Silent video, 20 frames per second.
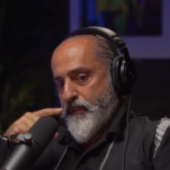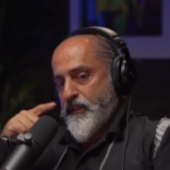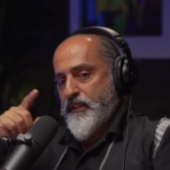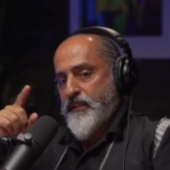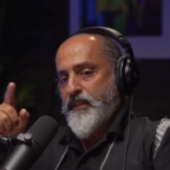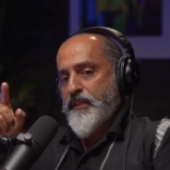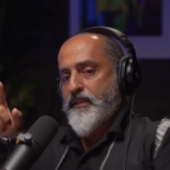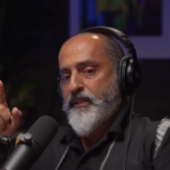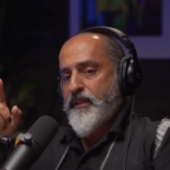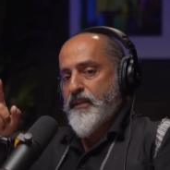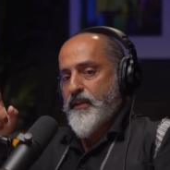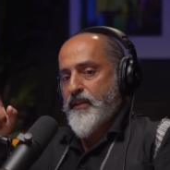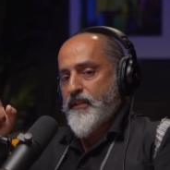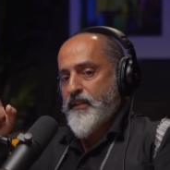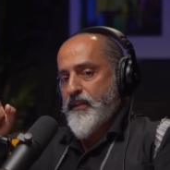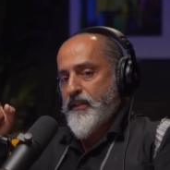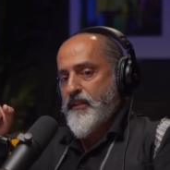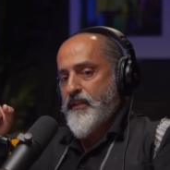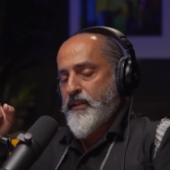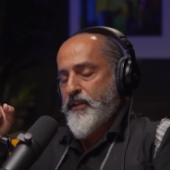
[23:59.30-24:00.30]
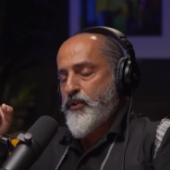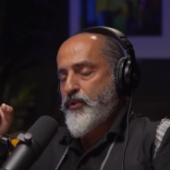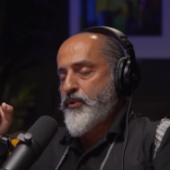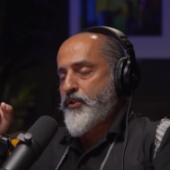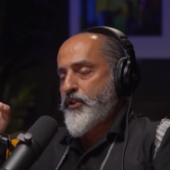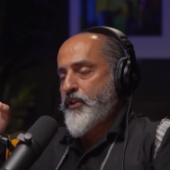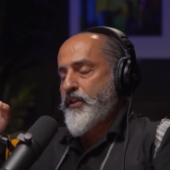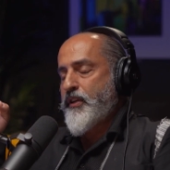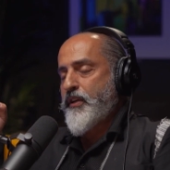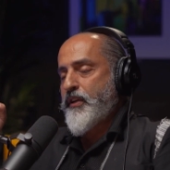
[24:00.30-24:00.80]
this is a, uh, the new
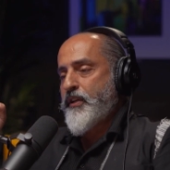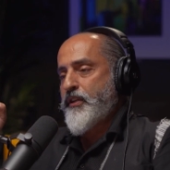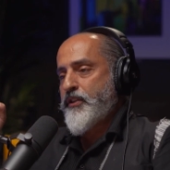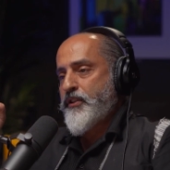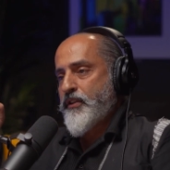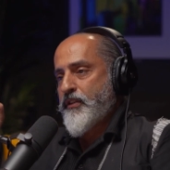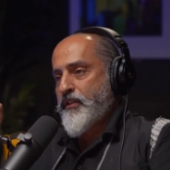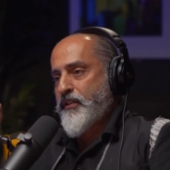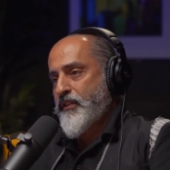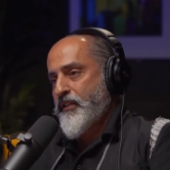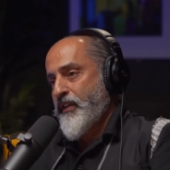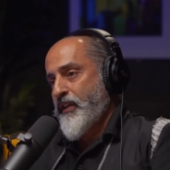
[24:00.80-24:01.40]
generation